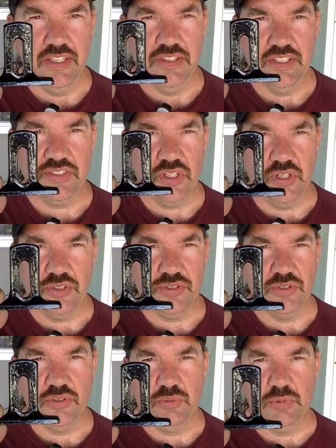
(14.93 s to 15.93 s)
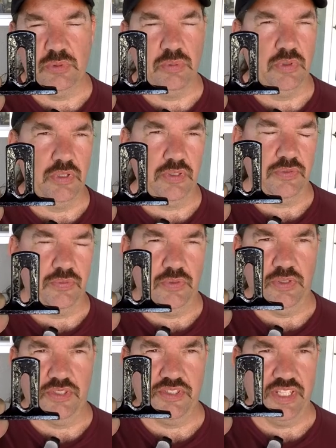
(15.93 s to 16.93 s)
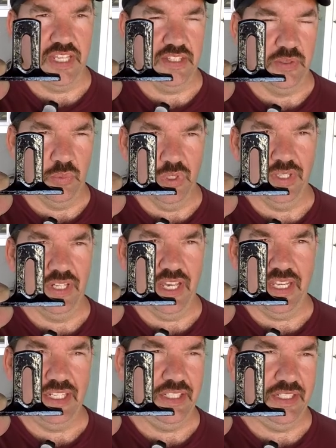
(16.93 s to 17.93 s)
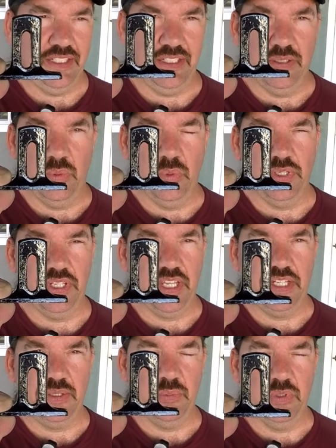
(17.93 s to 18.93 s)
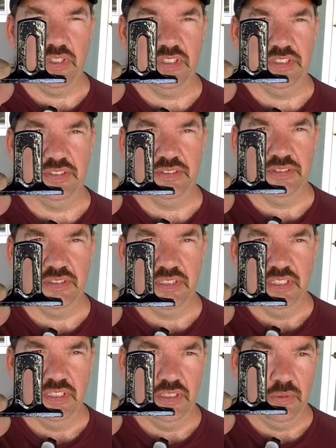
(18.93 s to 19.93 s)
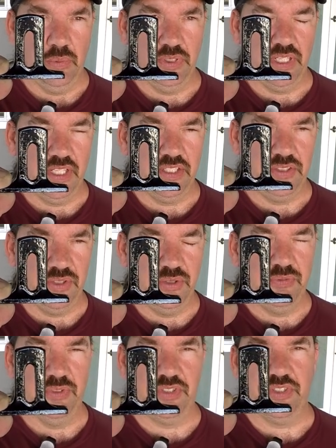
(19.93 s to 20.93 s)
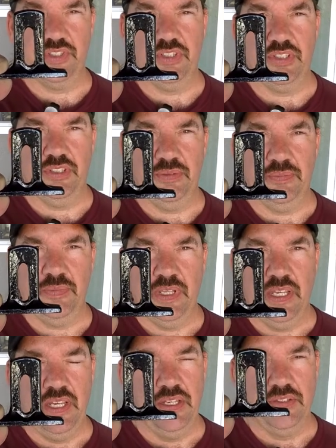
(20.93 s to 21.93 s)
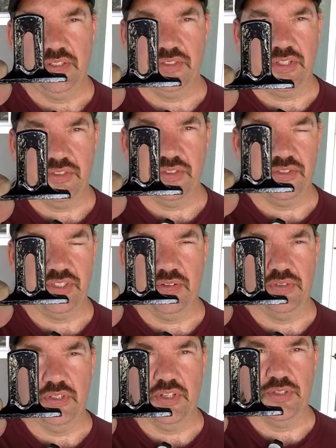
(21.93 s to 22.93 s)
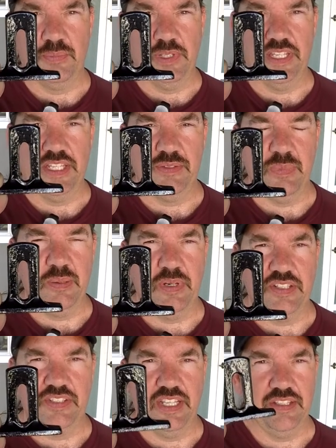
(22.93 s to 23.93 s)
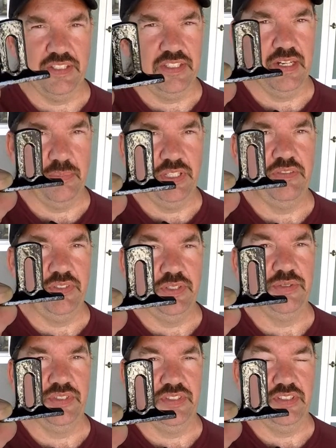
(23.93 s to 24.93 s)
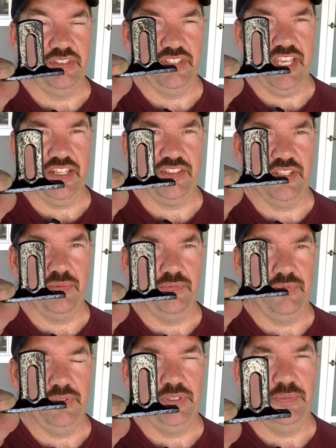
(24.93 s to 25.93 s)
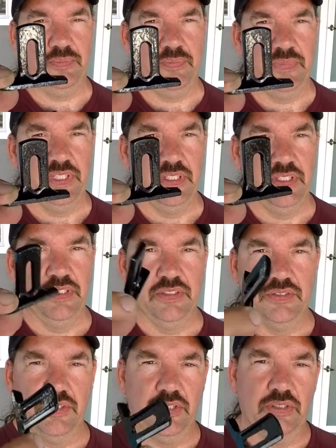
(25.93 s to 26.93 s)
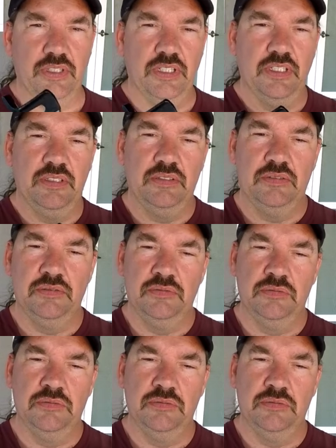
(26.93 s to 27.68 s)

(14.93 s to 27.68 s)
and this also will work for a Stanley one ninety, a one ninety-one, one ninety-two for sure. There's also several other planes made by Stanley that I believe use this exact same foot. So uh,